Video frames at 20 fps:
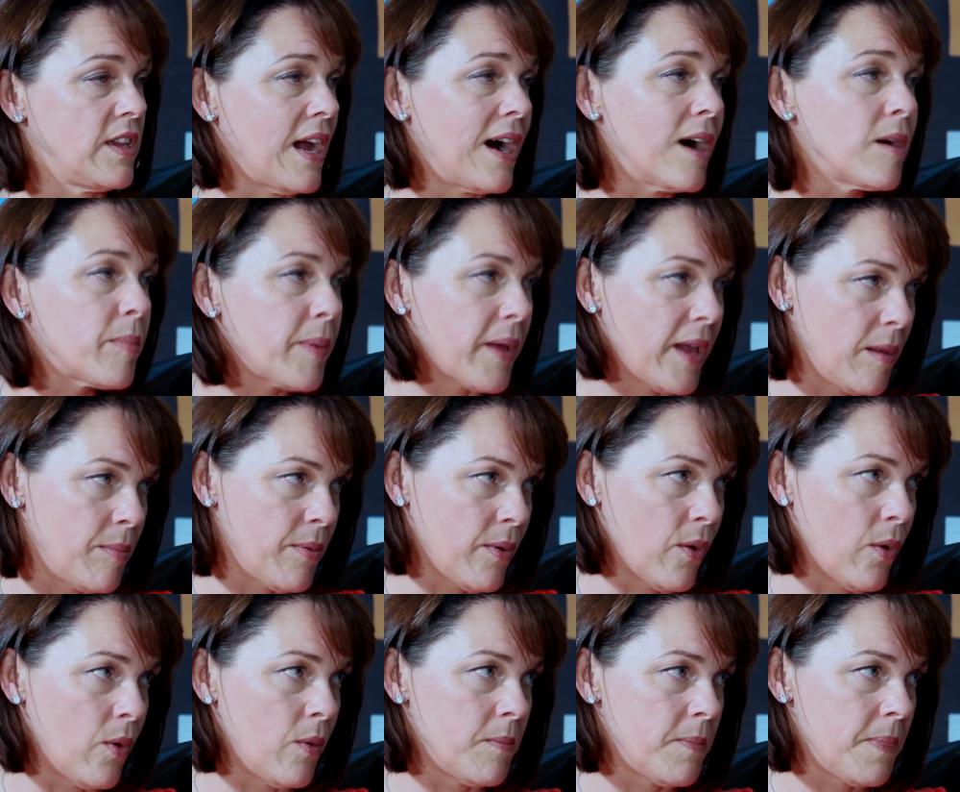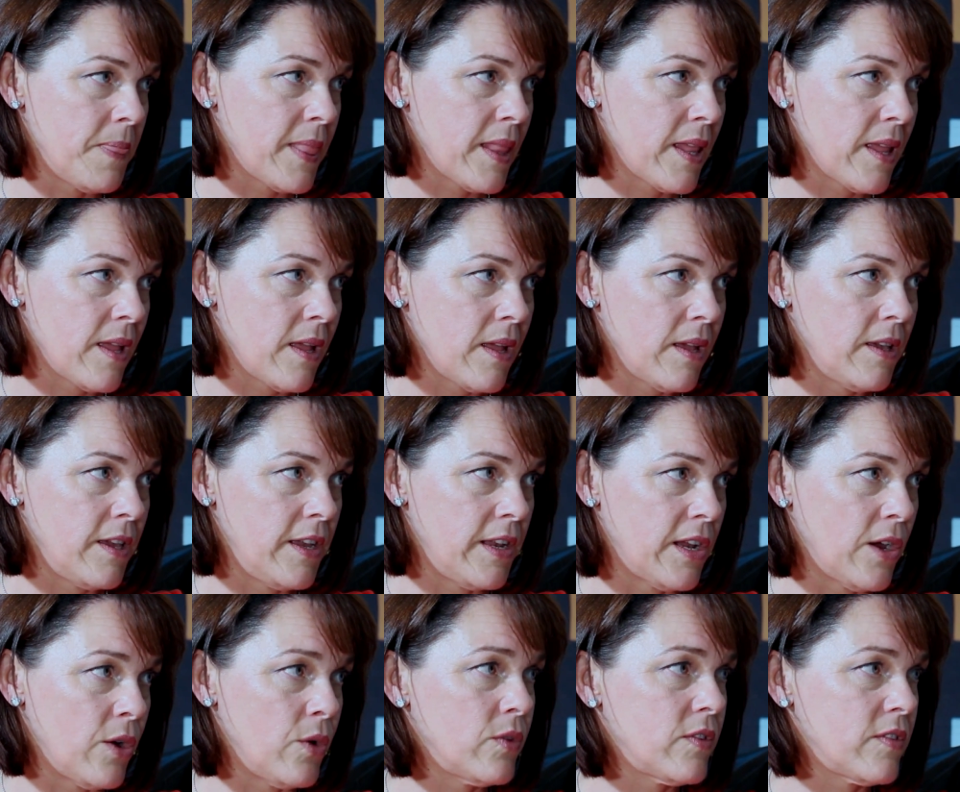young people, you
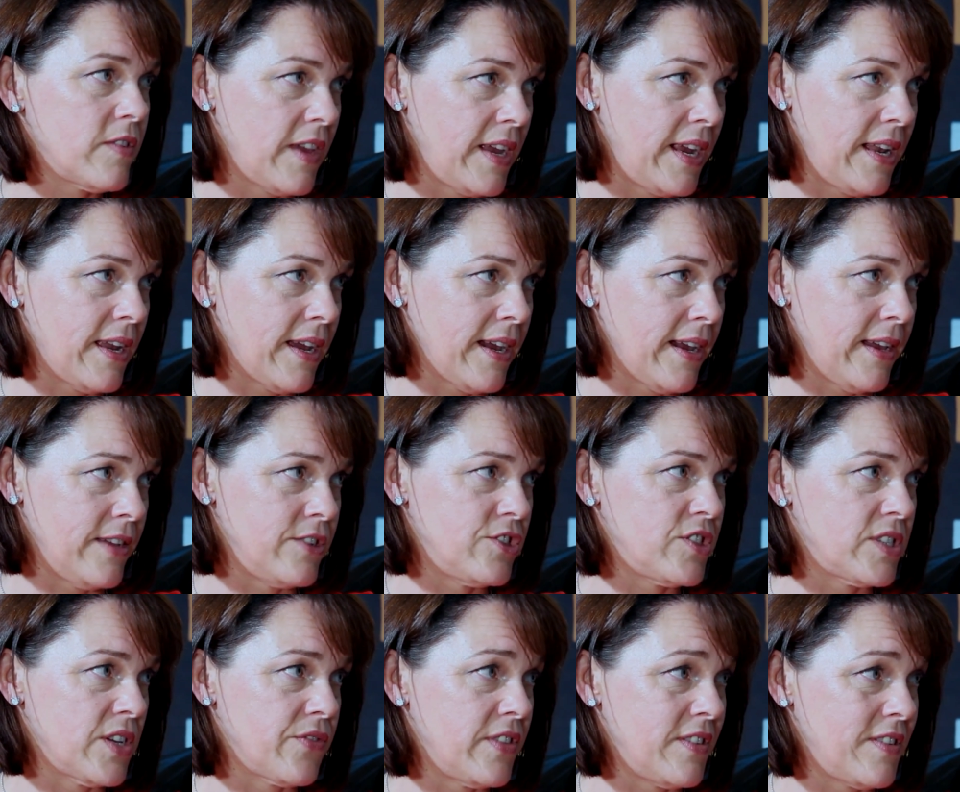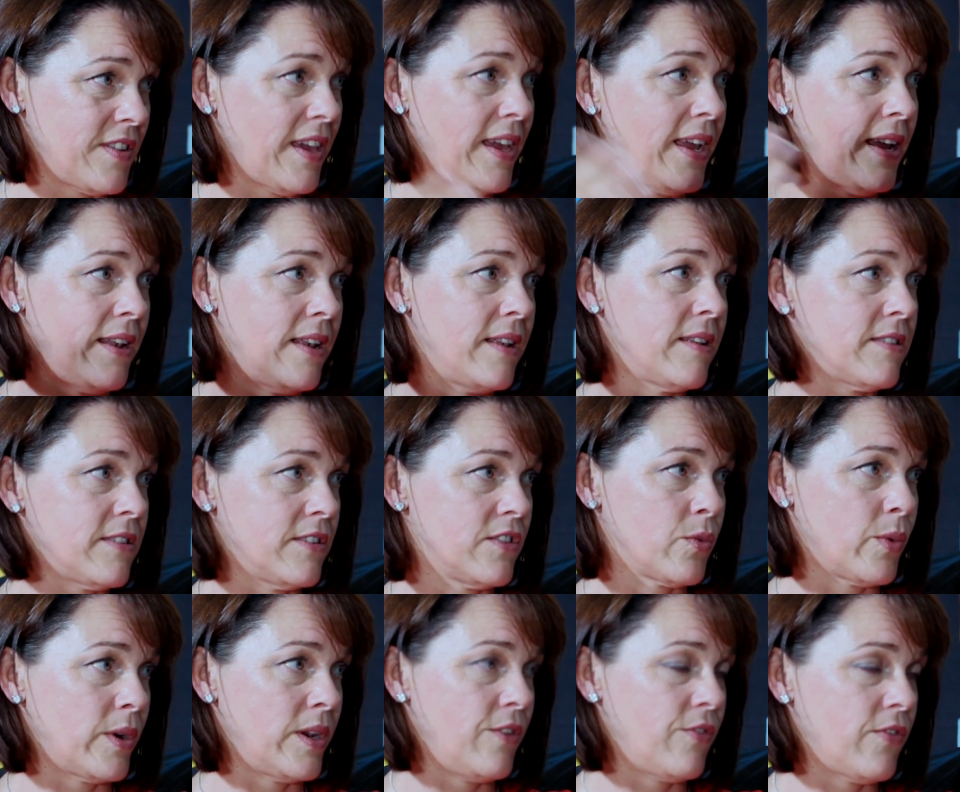know, teenage, 17 to
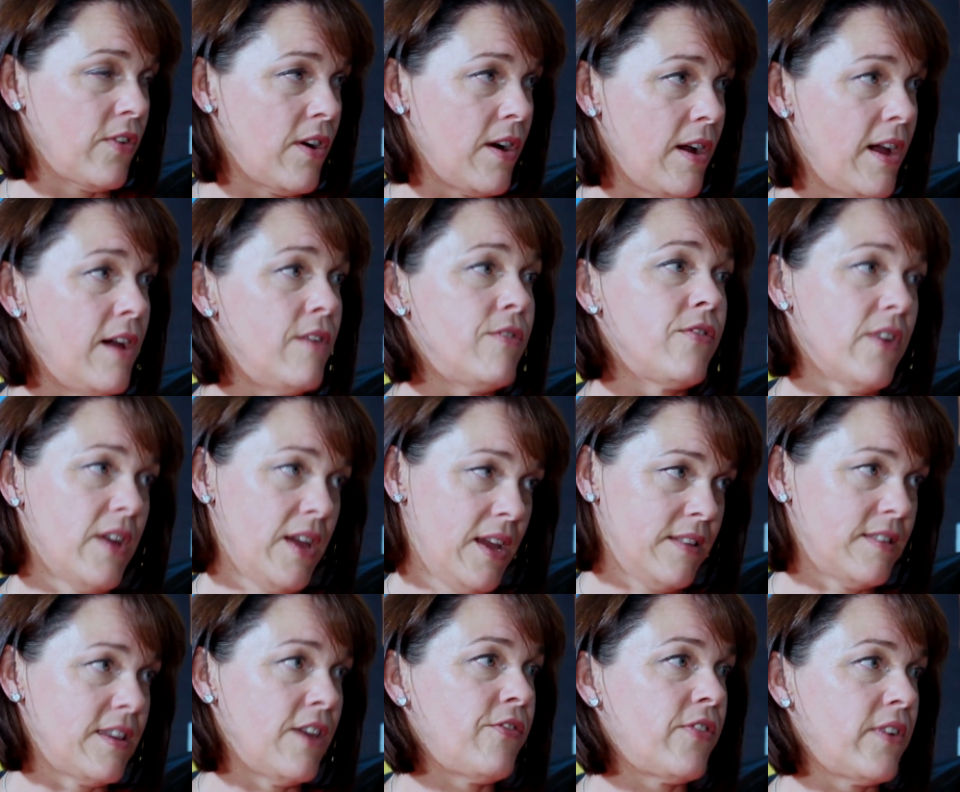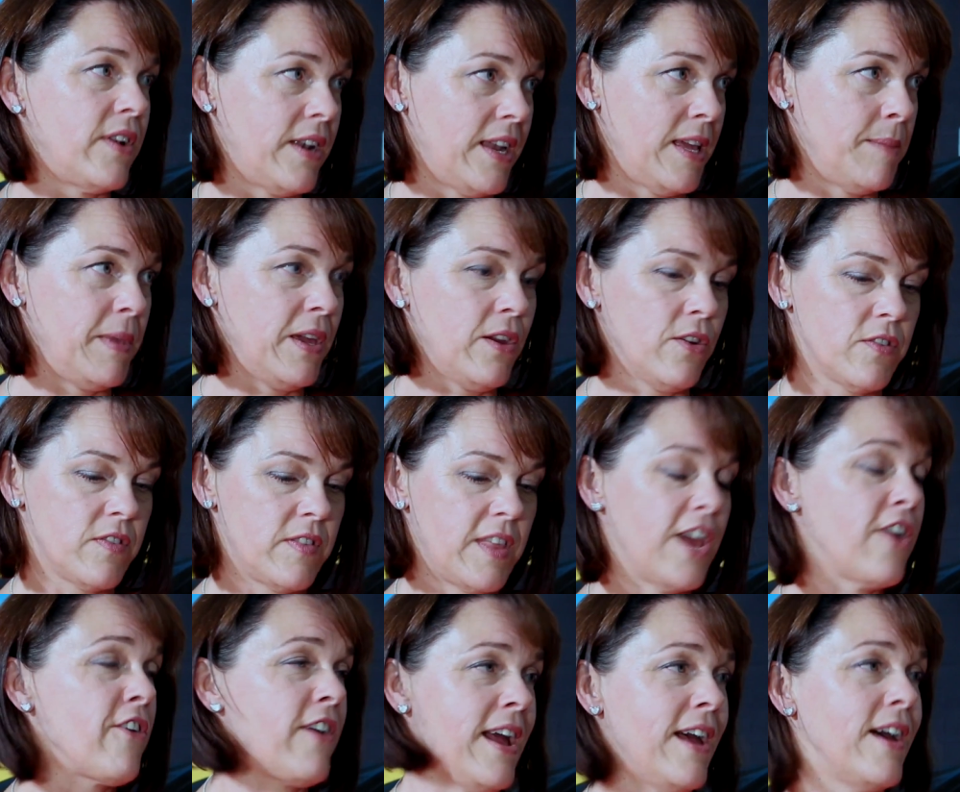25, definitely, because
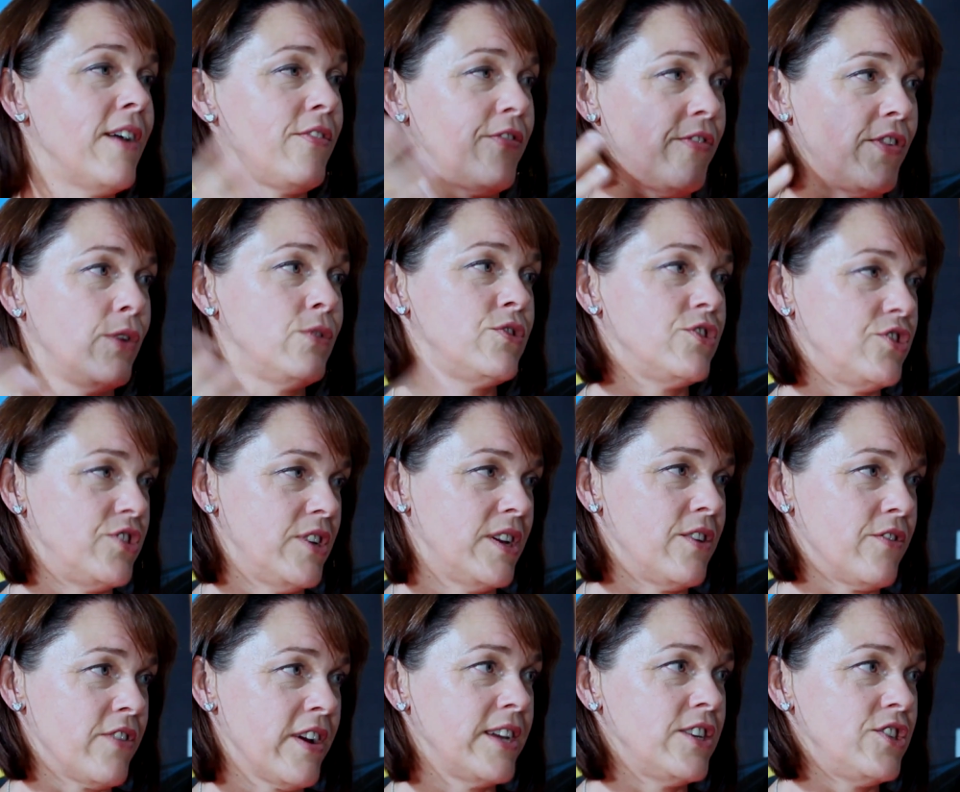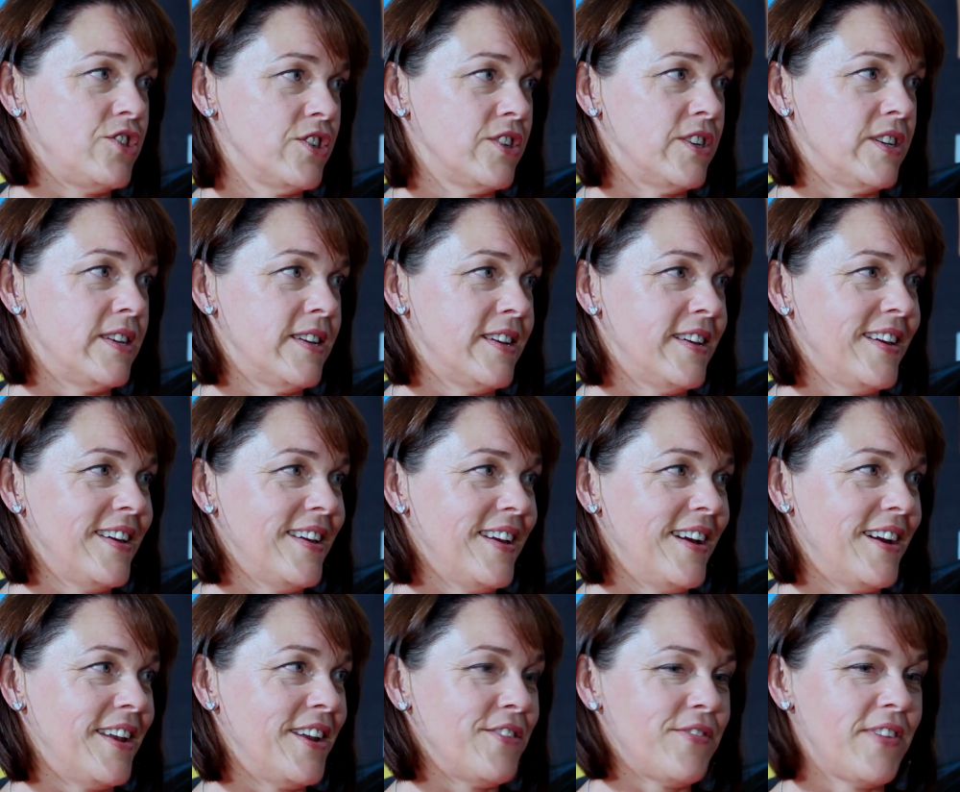they're our future generation,
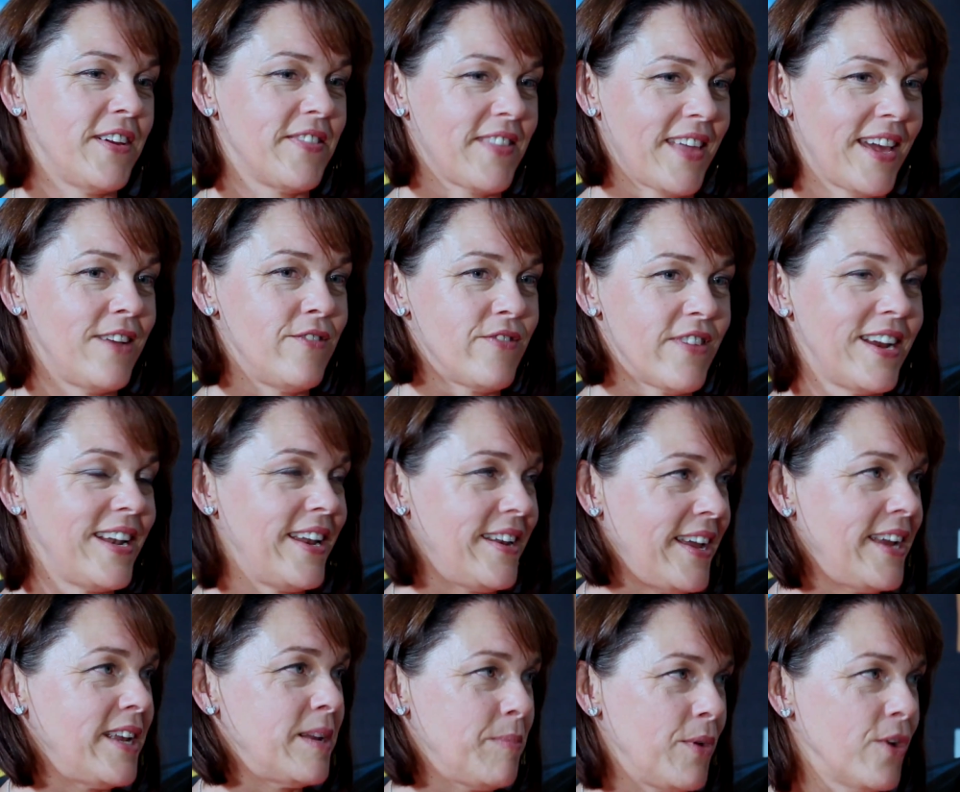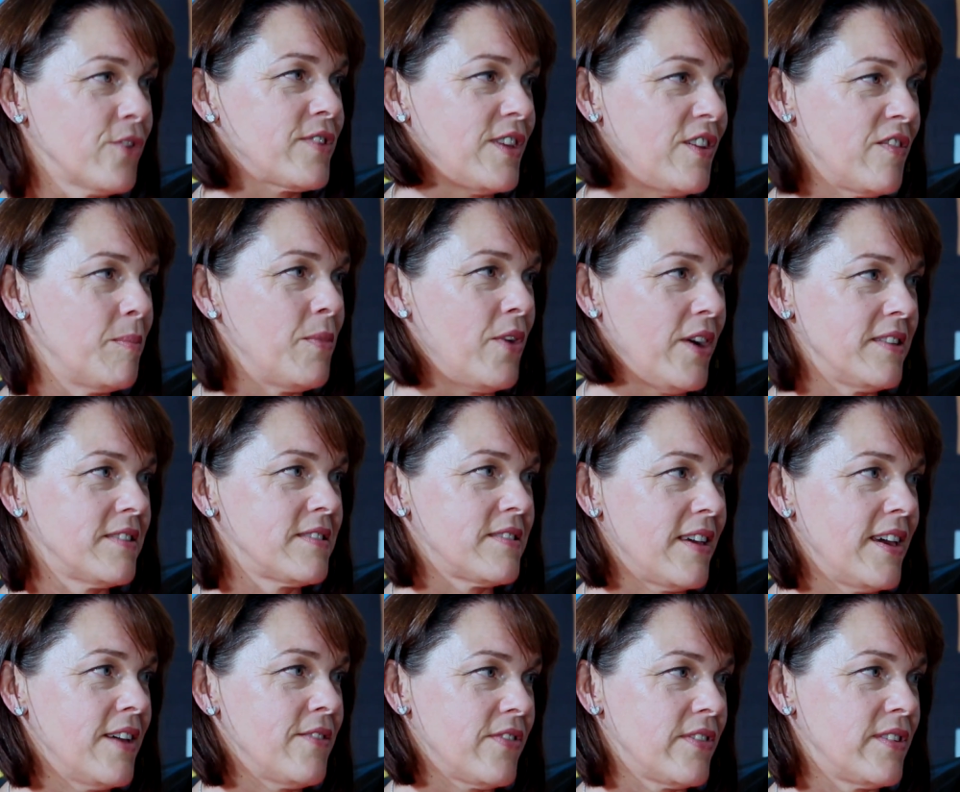and I think they really need a positive
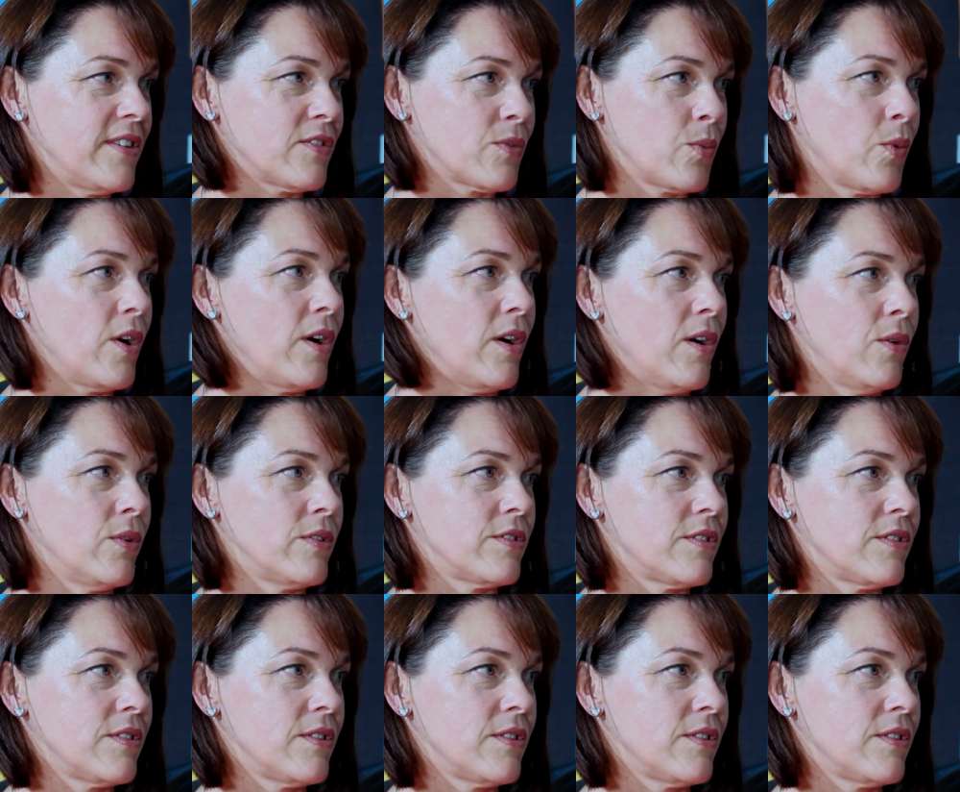mindset for this world.